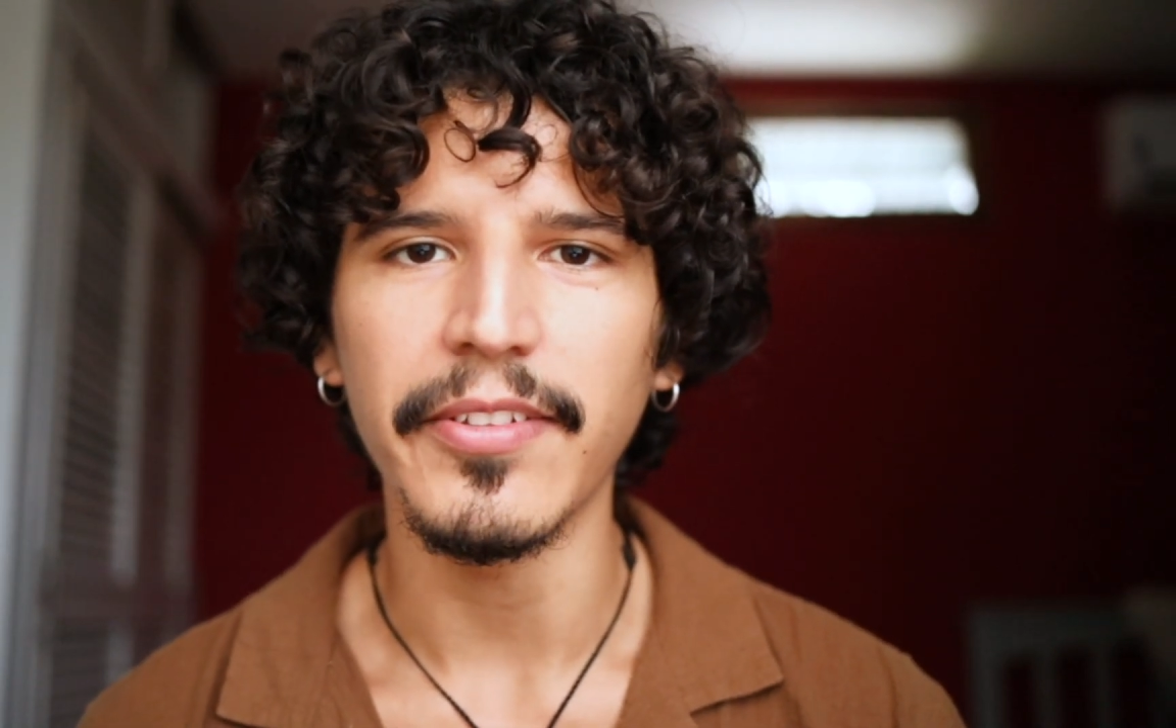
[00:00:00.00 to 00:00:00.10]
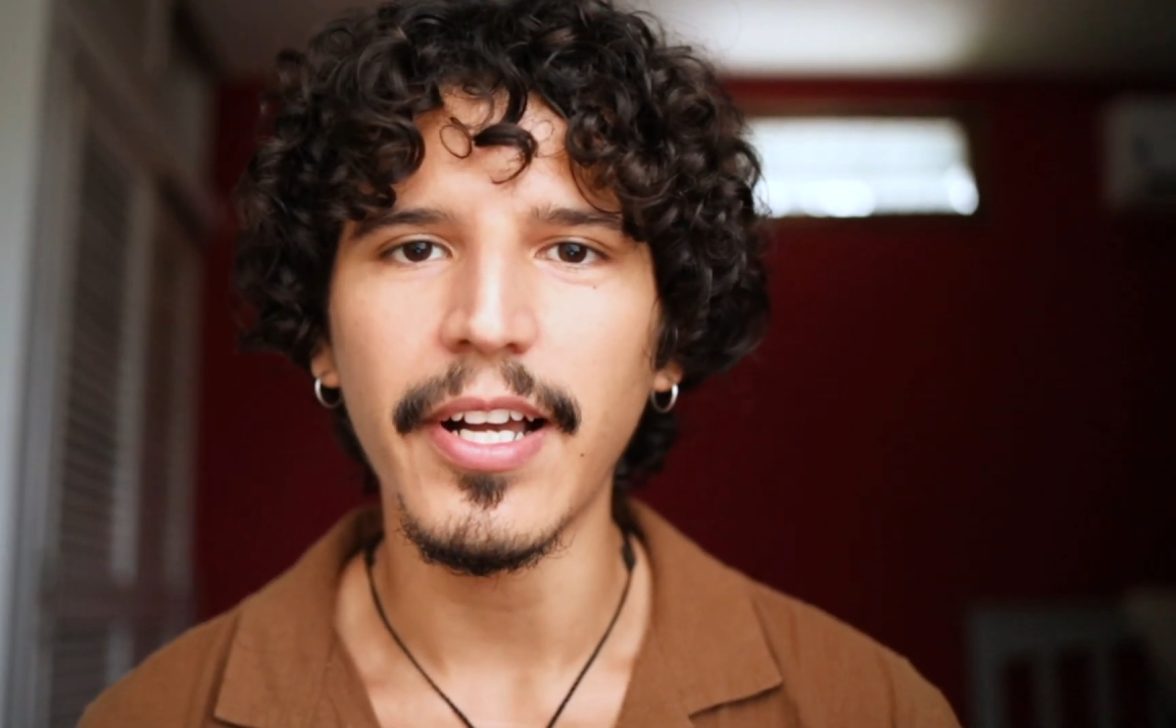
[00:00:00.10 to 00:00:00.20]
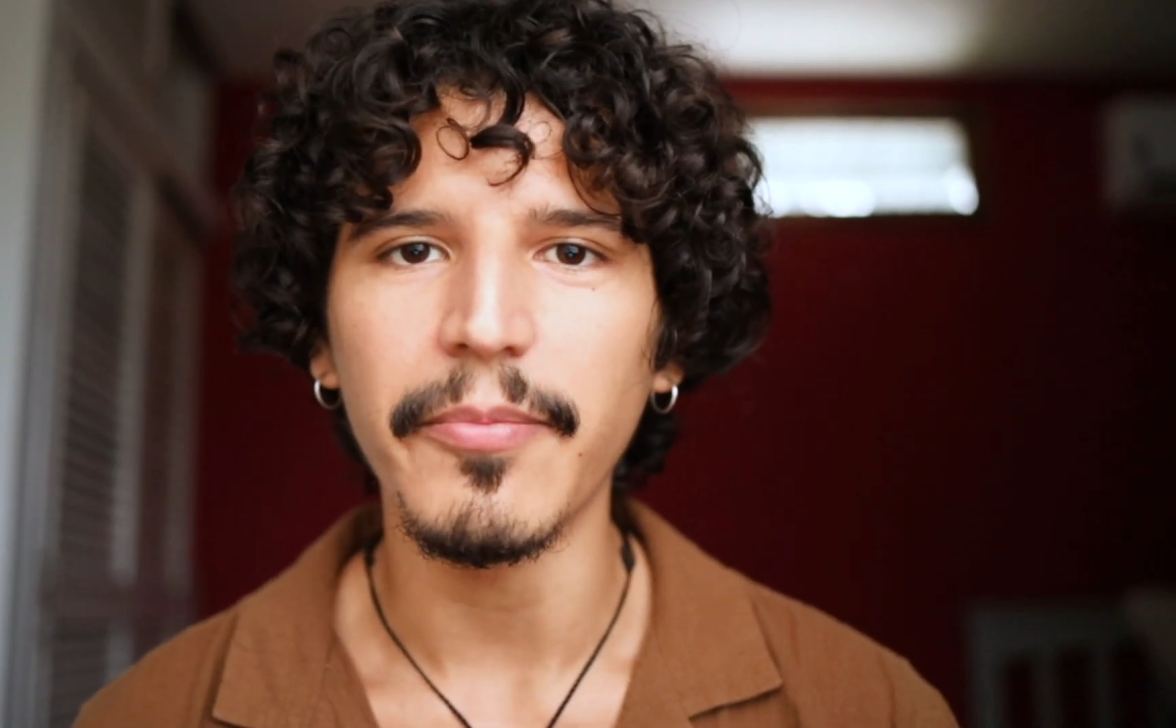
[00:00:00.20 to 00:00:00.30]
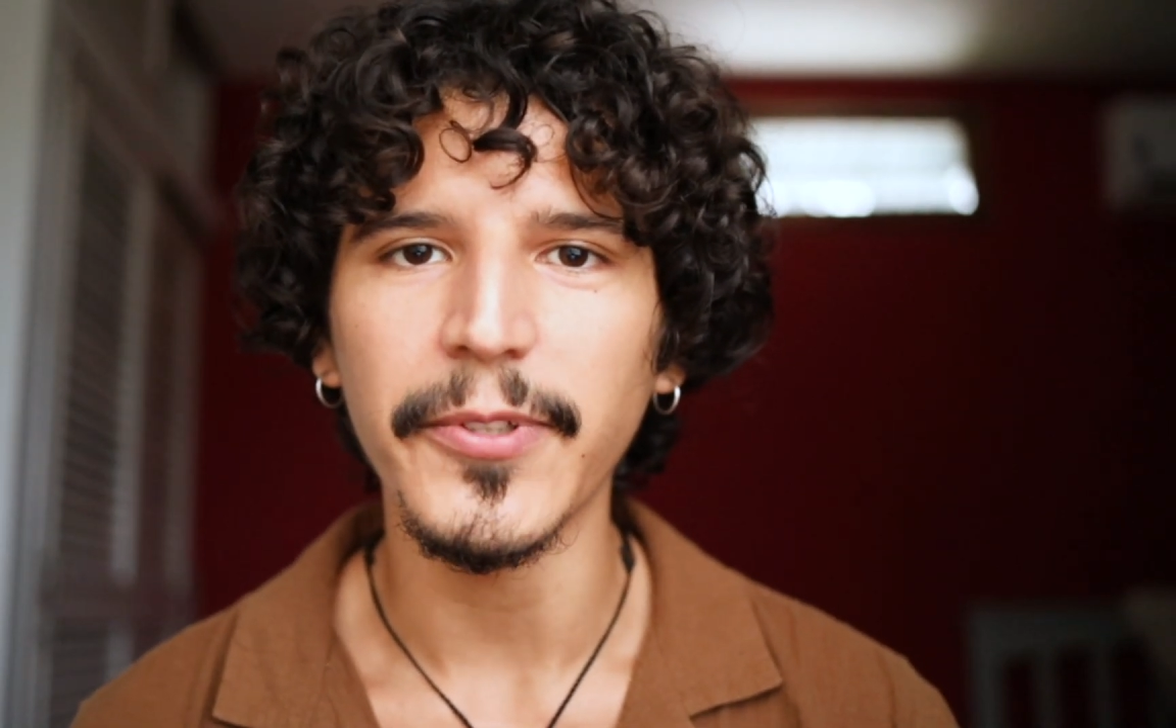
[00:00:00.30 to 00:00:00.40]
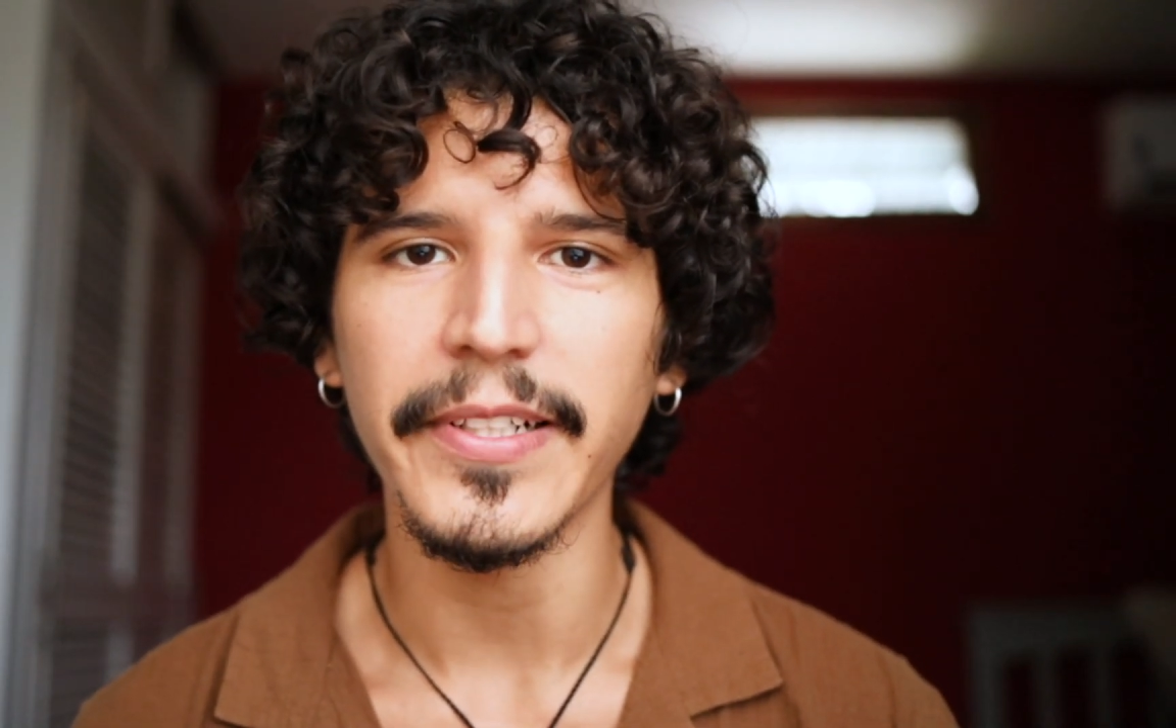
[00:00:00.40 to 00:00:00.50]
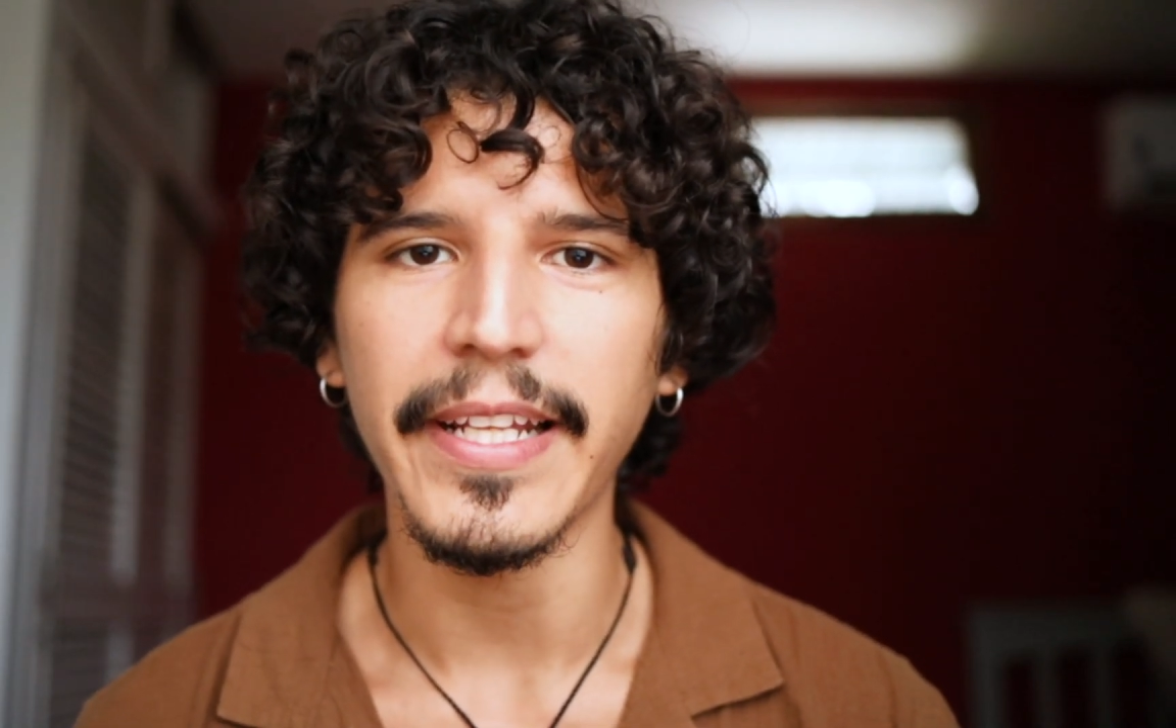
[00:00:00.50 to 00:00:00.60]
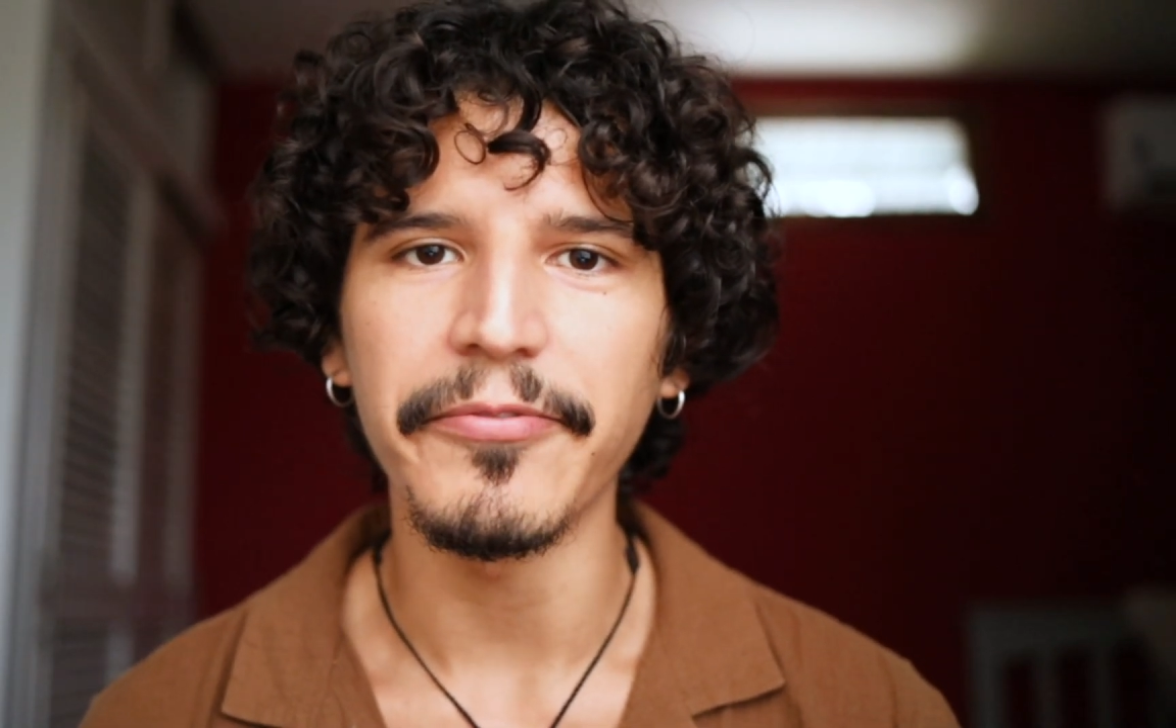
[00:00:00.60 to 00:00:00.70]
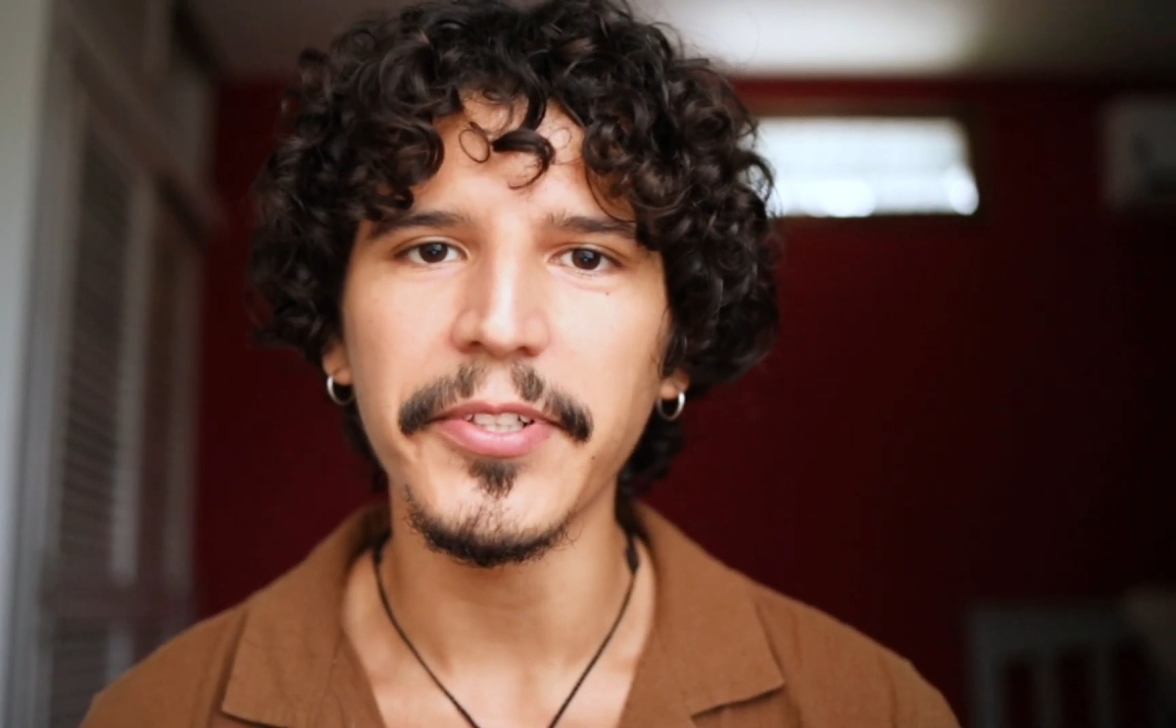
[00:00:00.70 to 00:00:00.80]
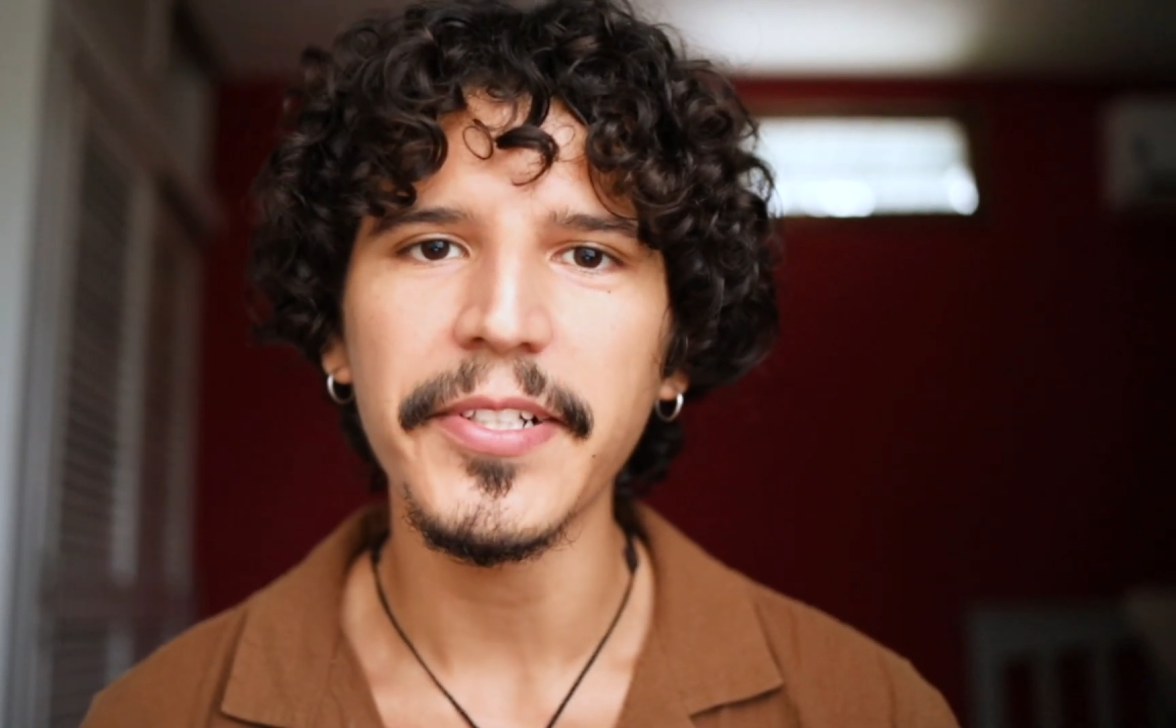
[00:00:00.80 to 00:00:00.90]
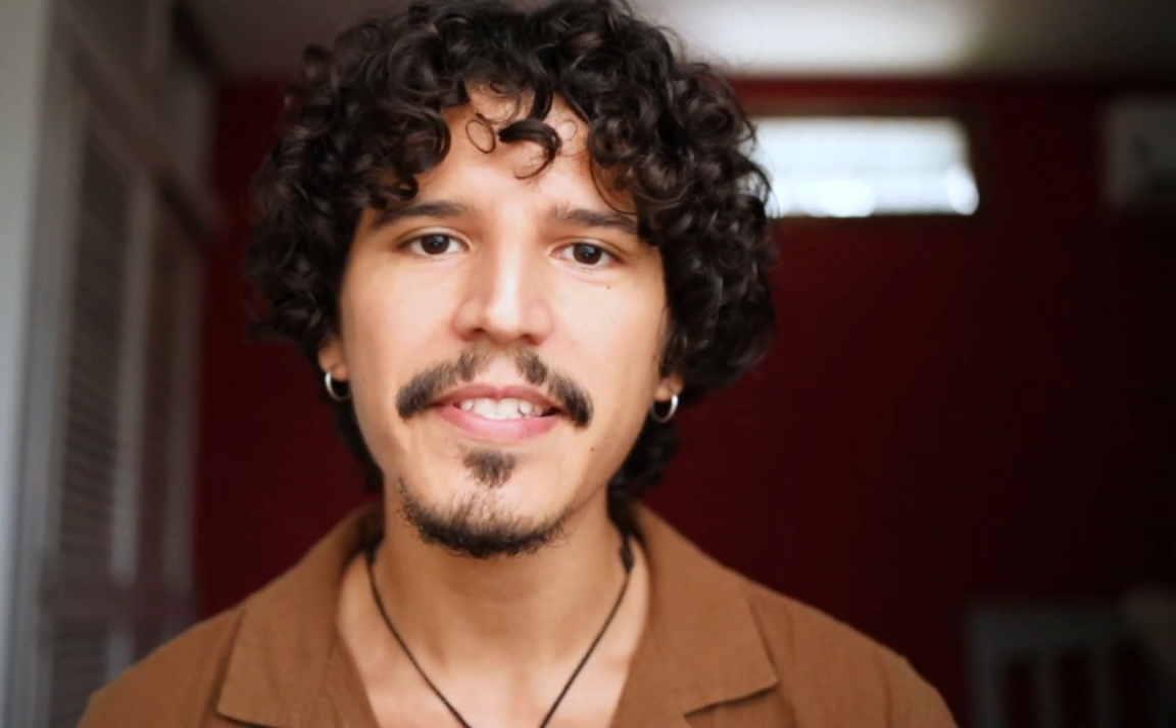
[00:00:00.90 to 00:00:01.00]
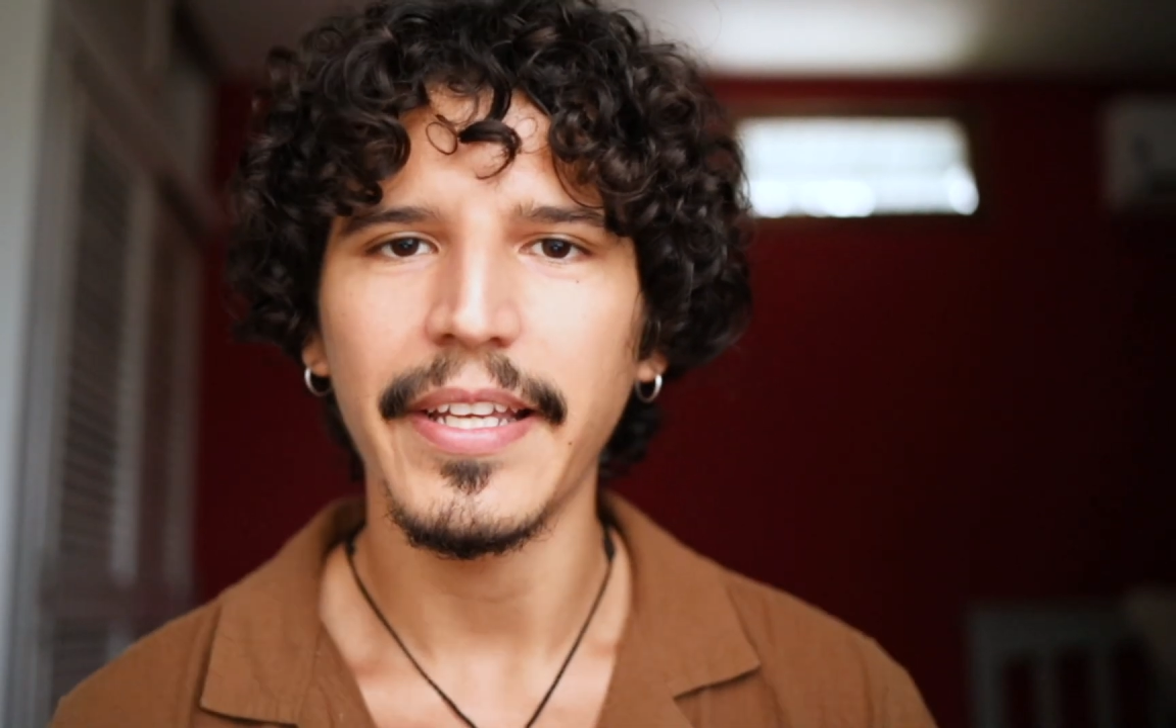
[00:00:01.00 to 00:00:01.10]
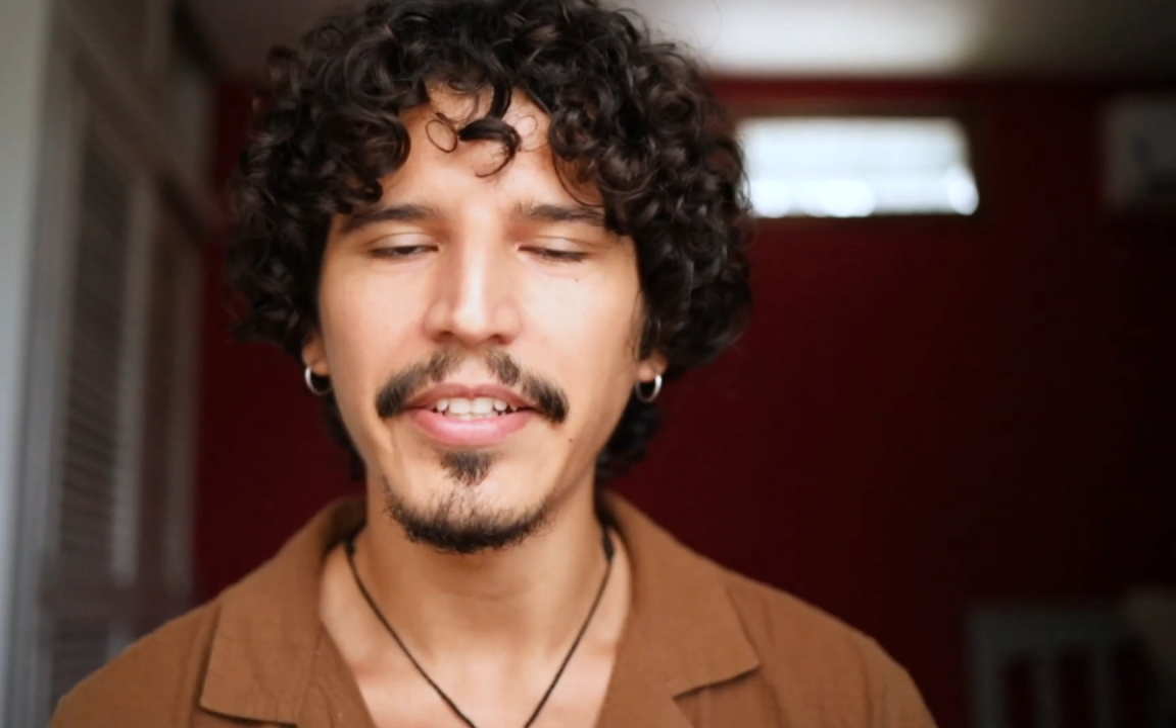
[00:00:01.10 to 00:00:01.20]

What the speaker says: a lot more diverse